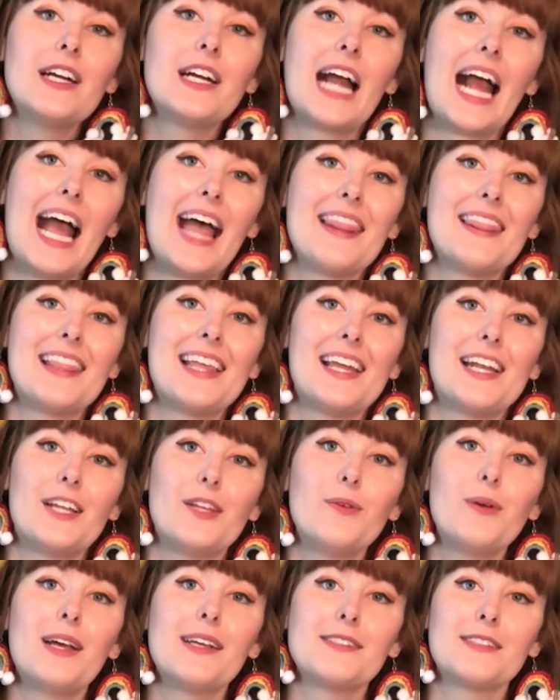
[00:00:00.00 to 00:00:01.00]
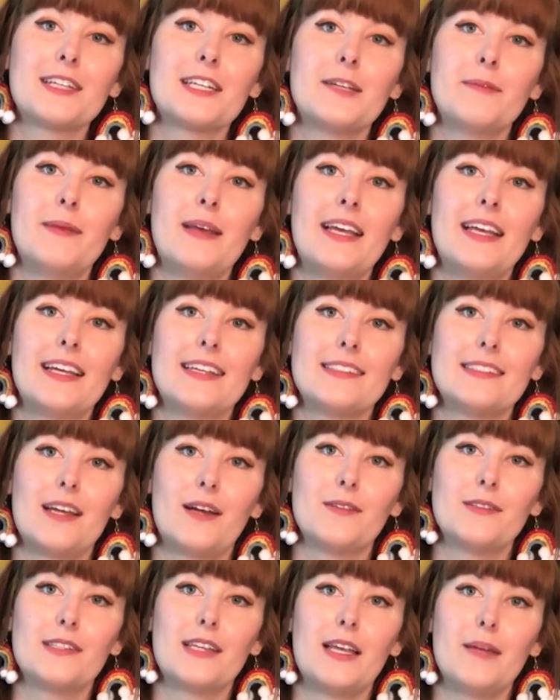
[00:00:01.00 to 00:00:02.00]
and then you guys are gonna make a
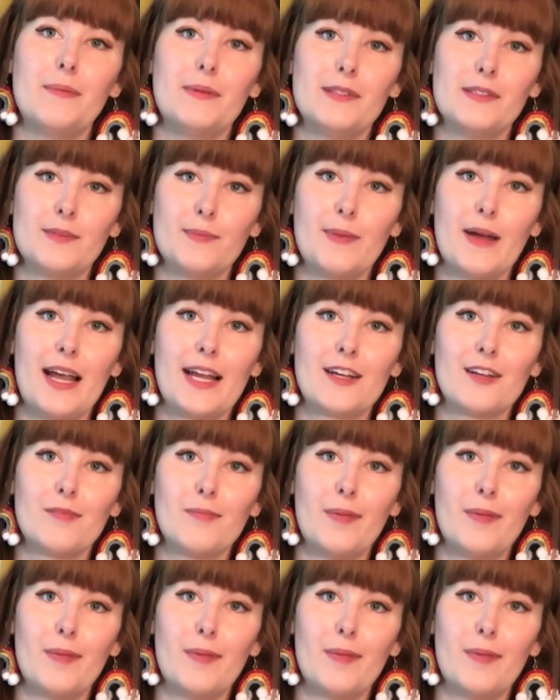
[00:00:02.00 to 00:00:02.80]
soundscape inspired